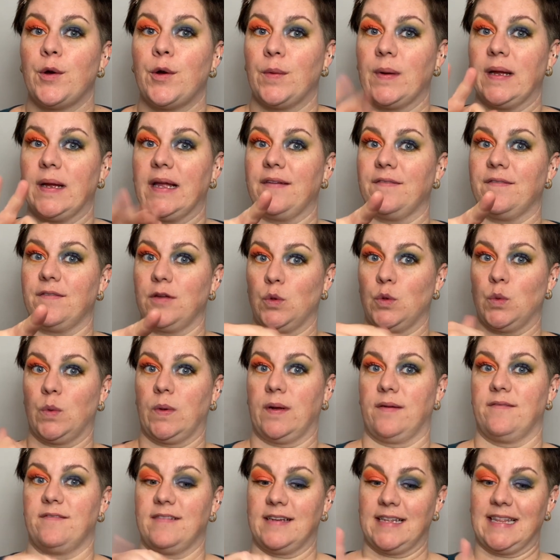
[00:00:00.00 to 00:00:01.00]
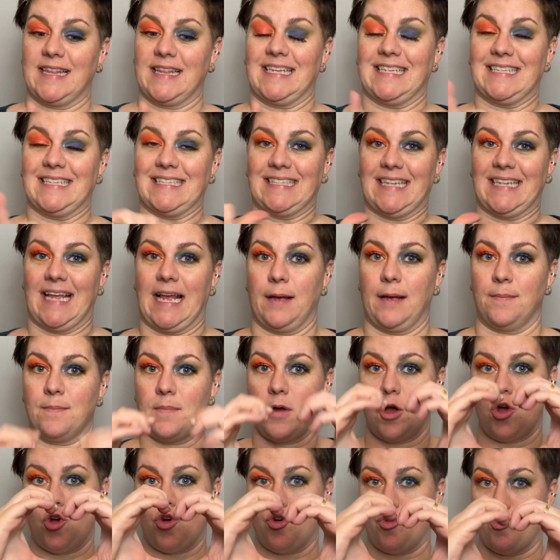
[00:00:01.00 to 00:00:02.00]
So, if
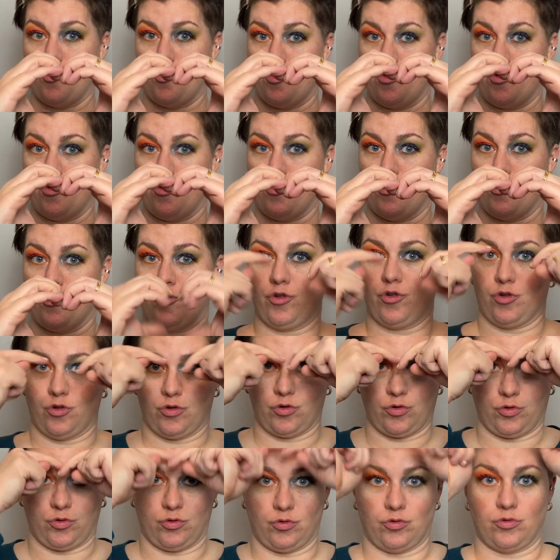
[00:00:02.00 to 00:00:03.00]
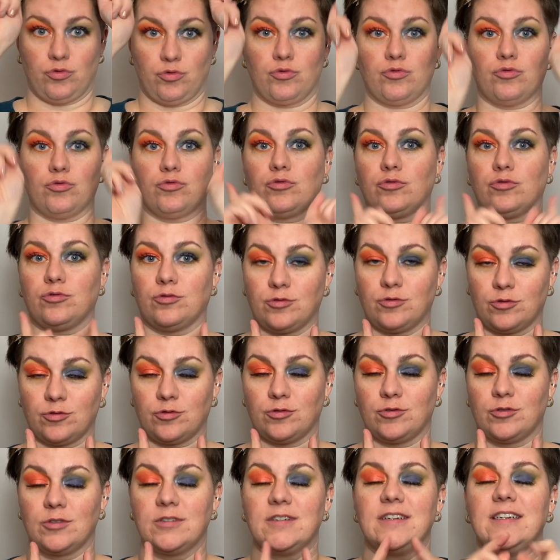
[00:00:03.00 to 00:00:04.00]
you have the same heart
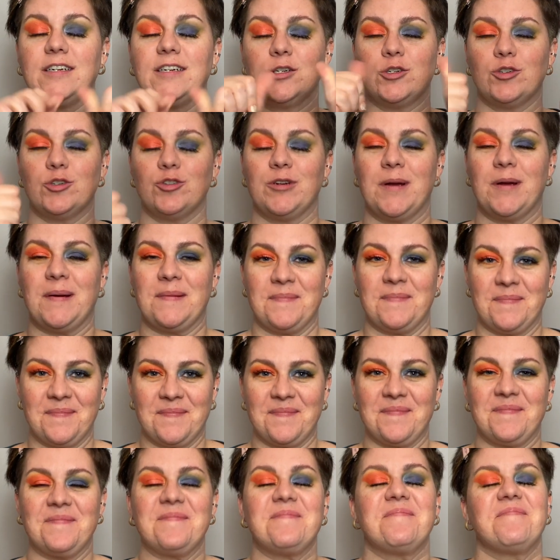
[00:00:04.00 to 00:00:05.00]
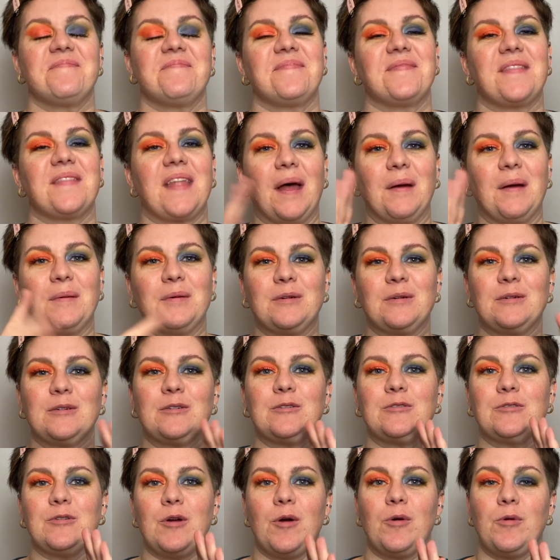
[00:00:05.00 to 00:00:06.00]
shape,
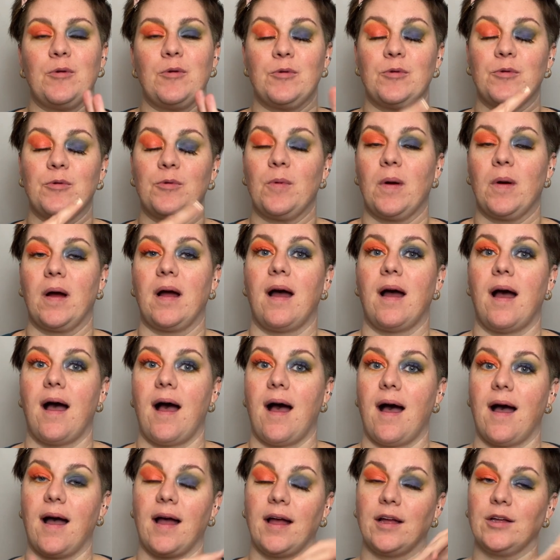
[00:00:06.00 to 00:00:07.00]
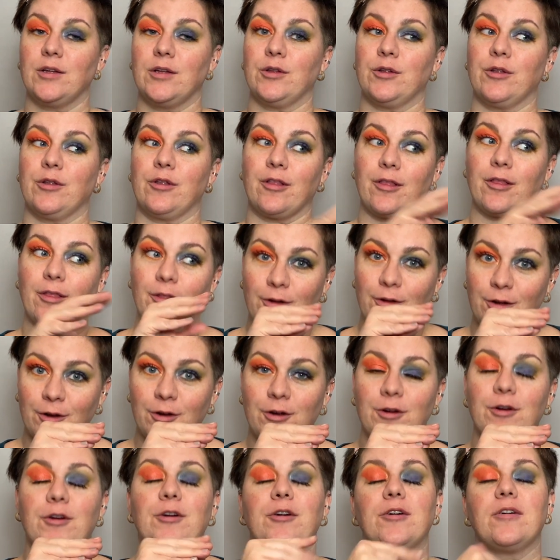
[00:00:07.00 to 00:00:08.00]
then I'm really excited to show
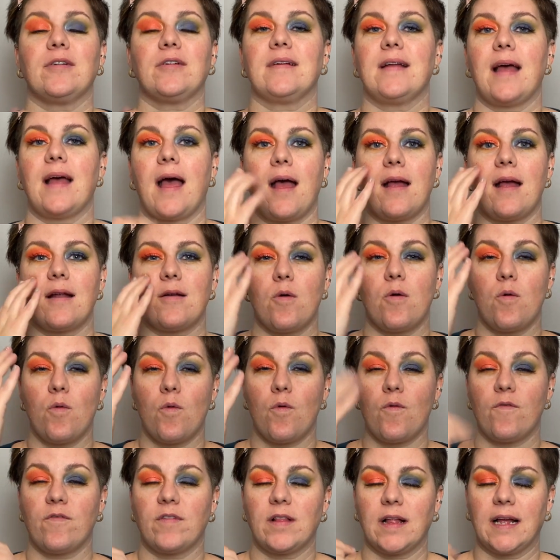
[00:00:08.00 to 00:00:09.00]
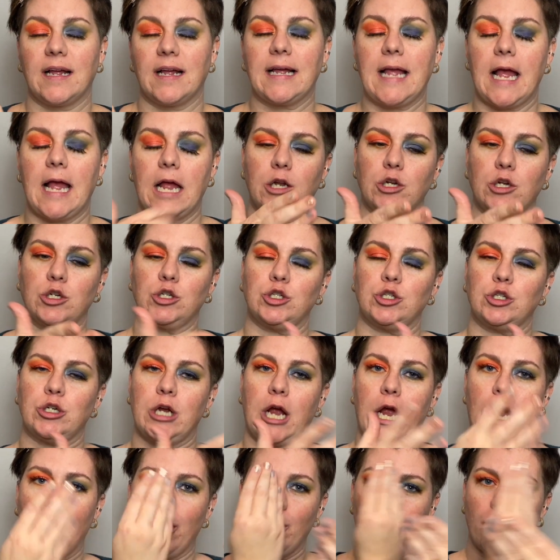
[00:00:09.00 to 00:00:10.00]
you what I've recently
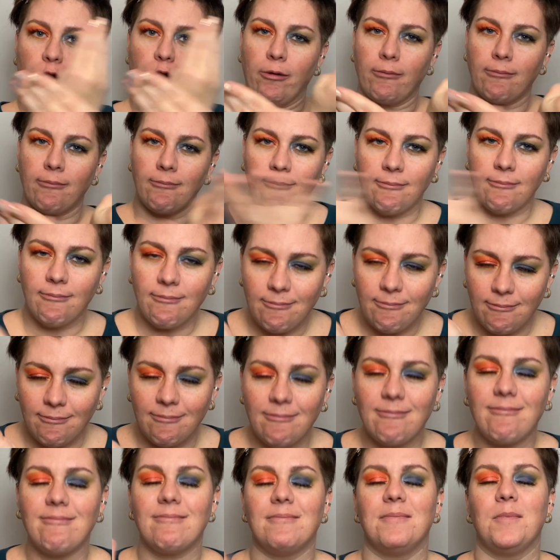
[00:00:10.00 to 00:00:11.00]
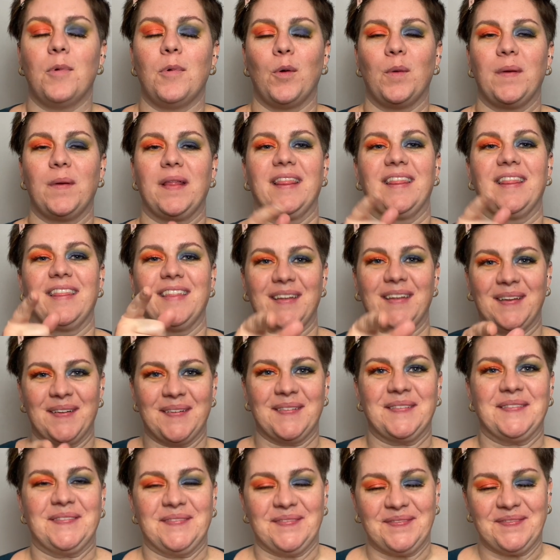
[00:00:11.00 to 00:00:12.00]
learned and hopefully
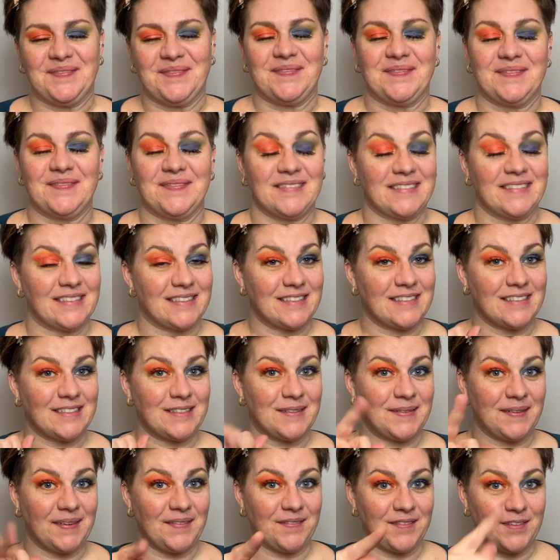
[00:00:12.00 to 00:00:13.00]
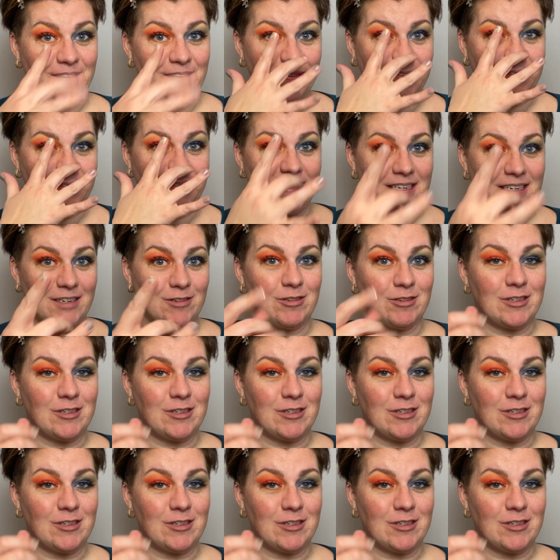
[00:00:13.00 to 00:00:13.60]
share that information with you guys.